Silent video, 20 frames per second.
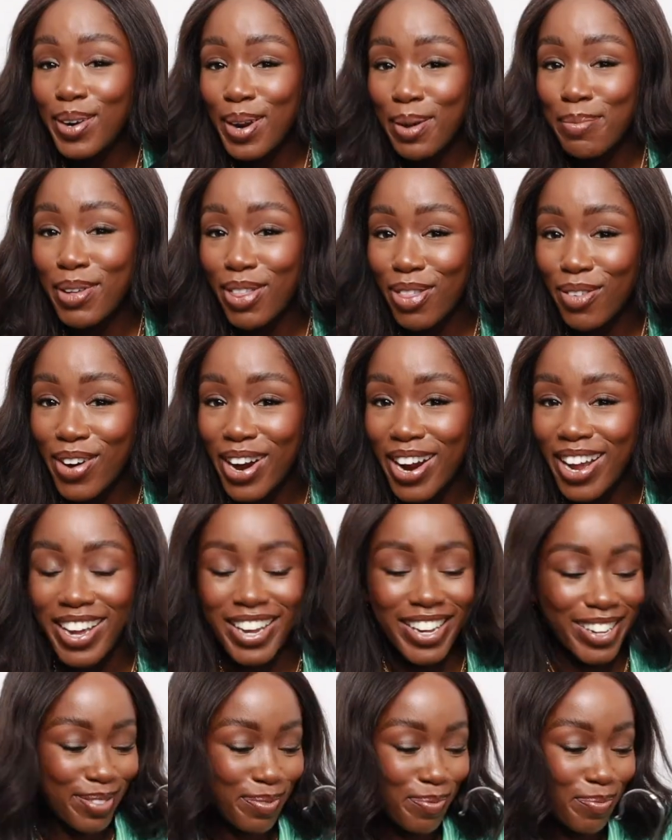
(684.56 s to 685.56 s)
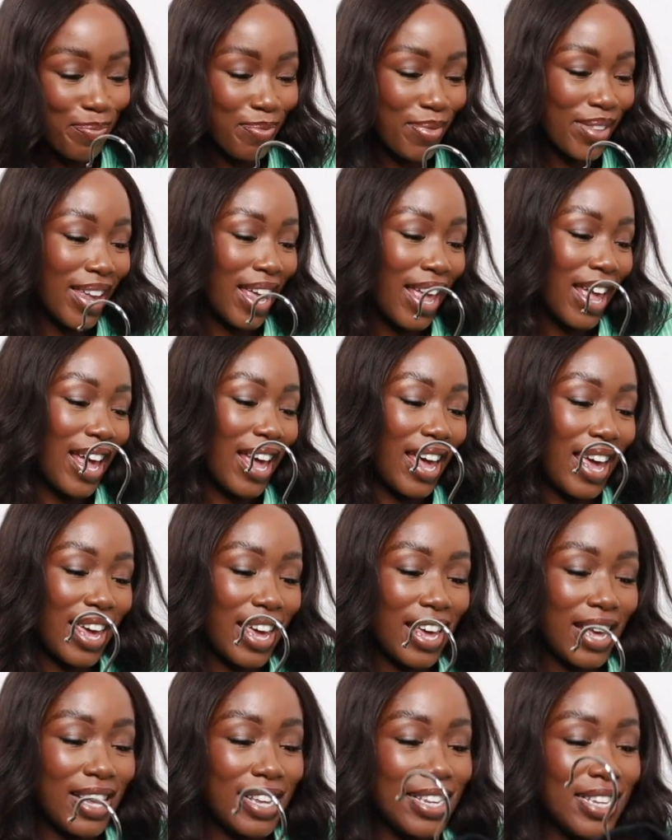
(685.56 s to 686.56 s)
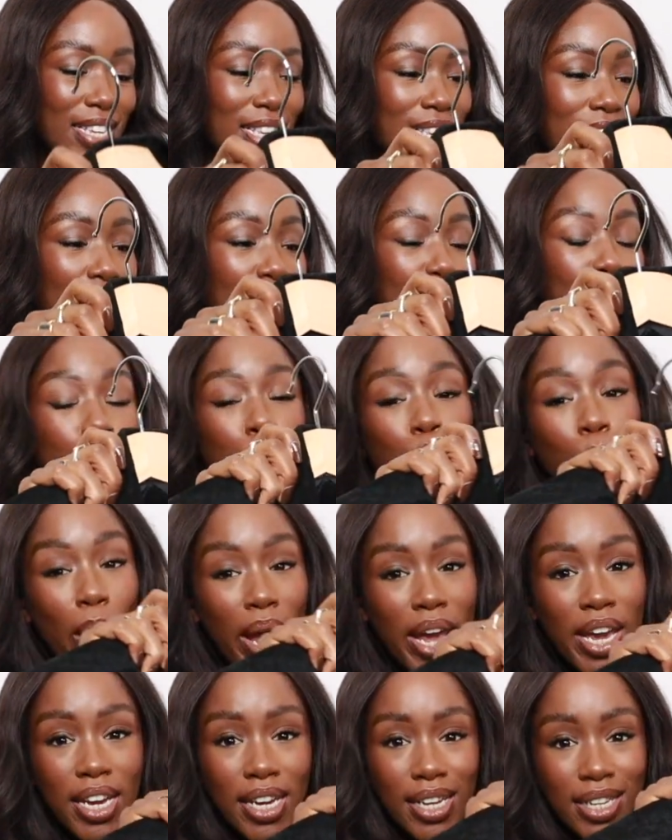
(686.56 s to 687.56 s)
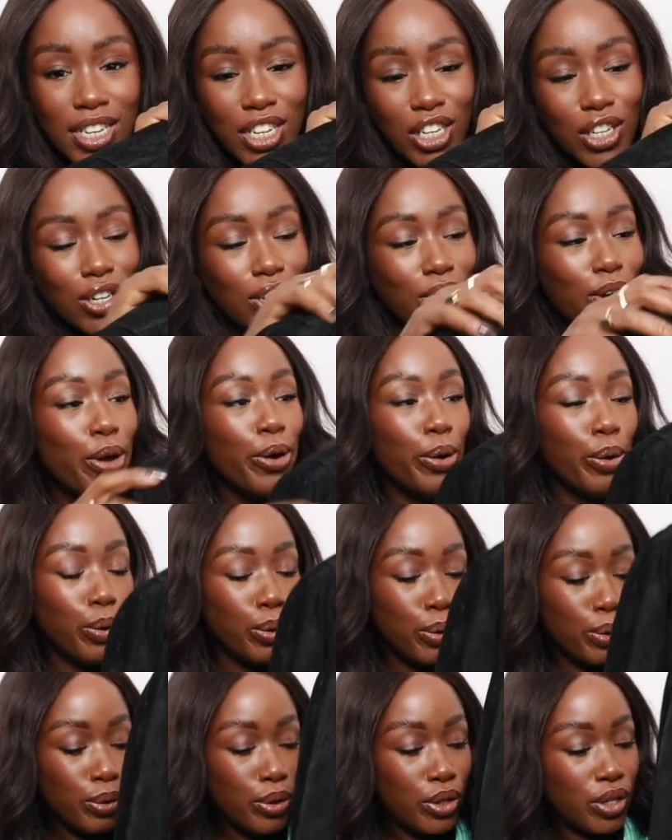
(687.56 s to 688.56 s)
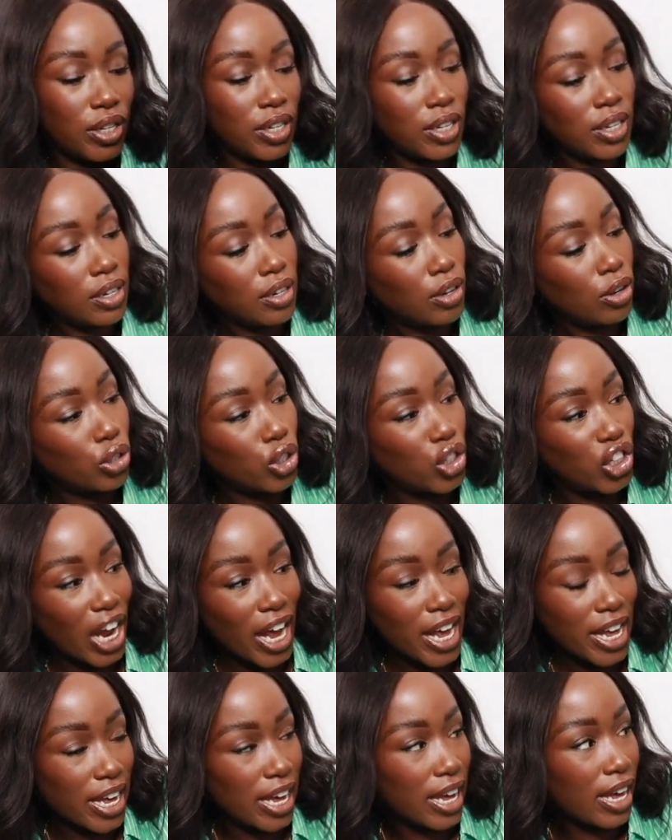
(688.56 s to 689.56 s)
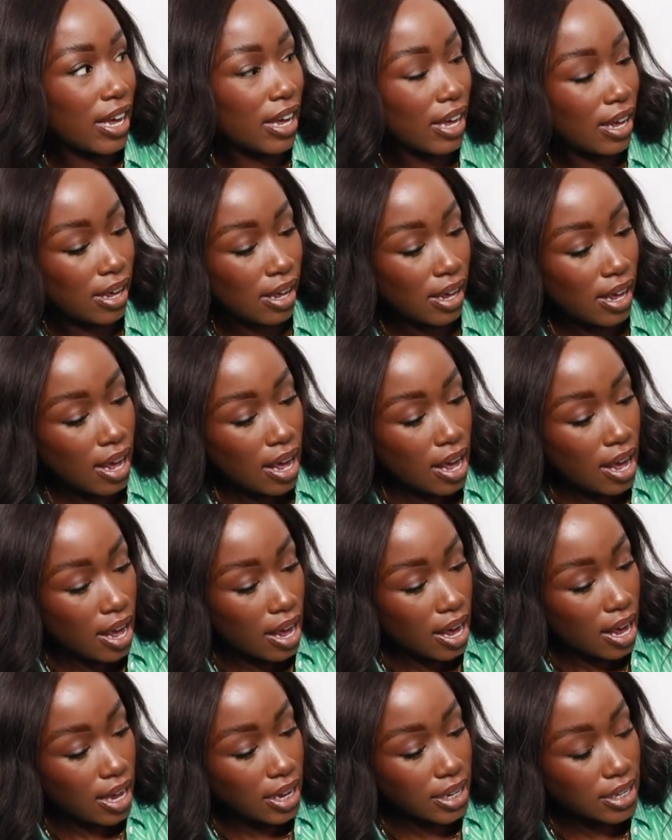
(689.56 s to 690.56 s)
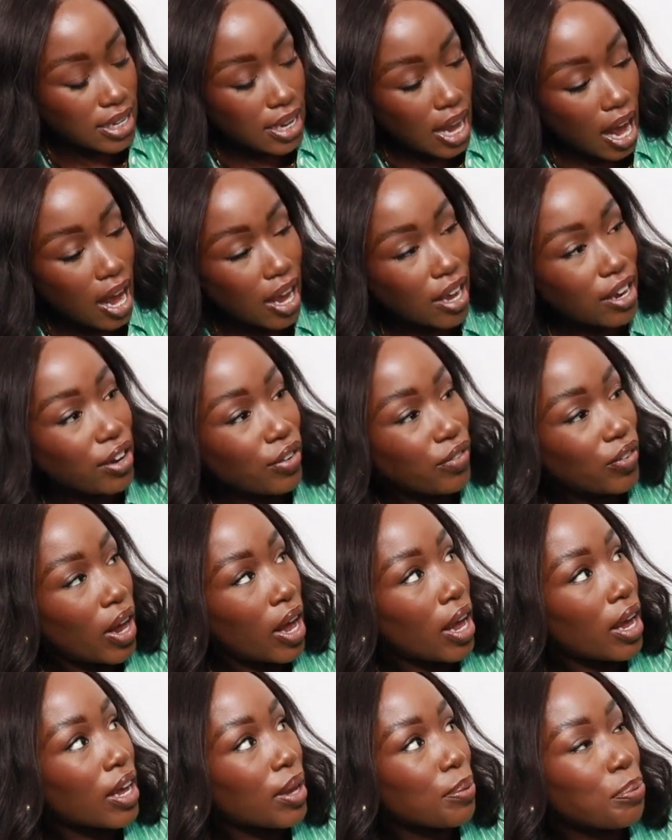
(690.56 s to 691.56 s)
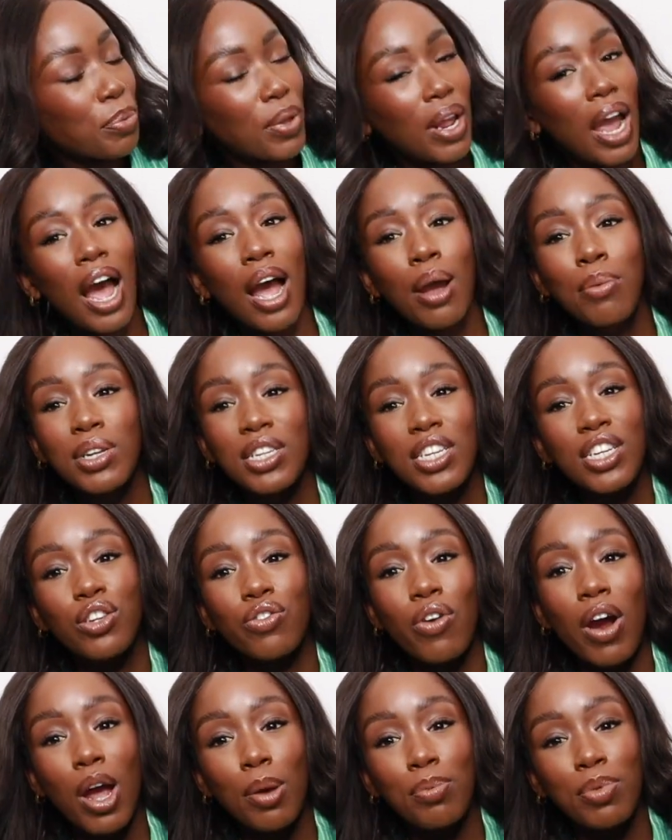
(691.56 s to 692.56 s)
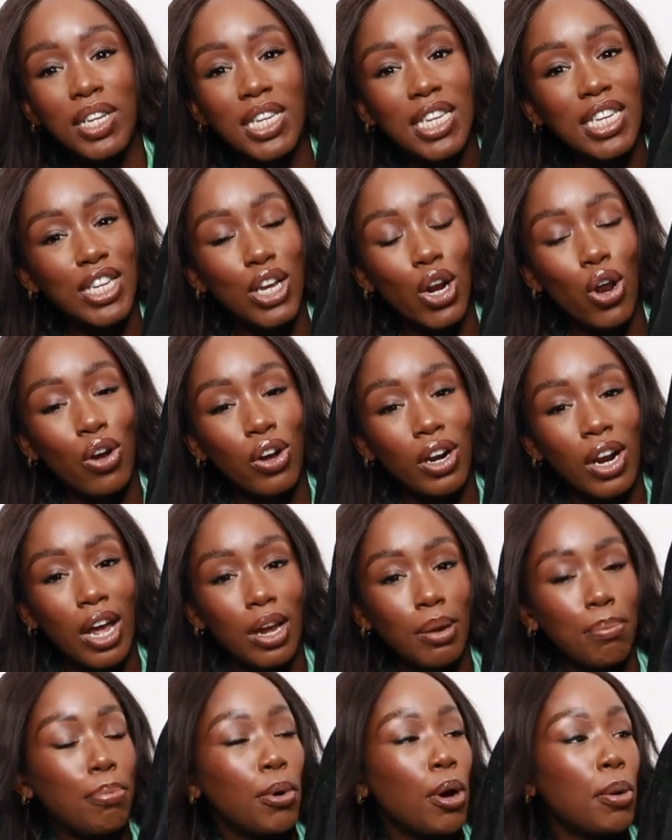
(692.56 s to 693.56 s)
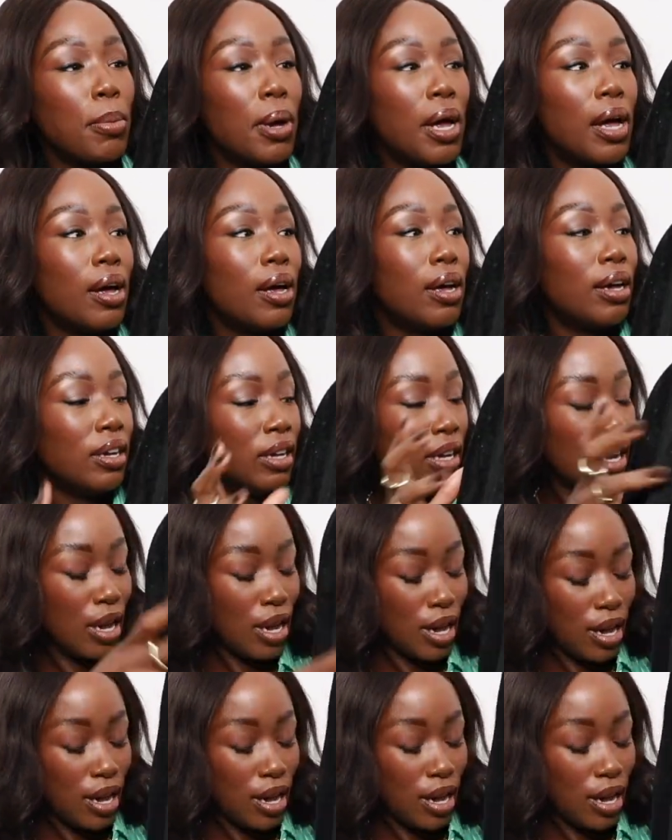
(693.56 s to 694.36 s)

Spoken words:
number 3 is a suede coat or jacket. It's kind of like, I would describe this as a long line bomber,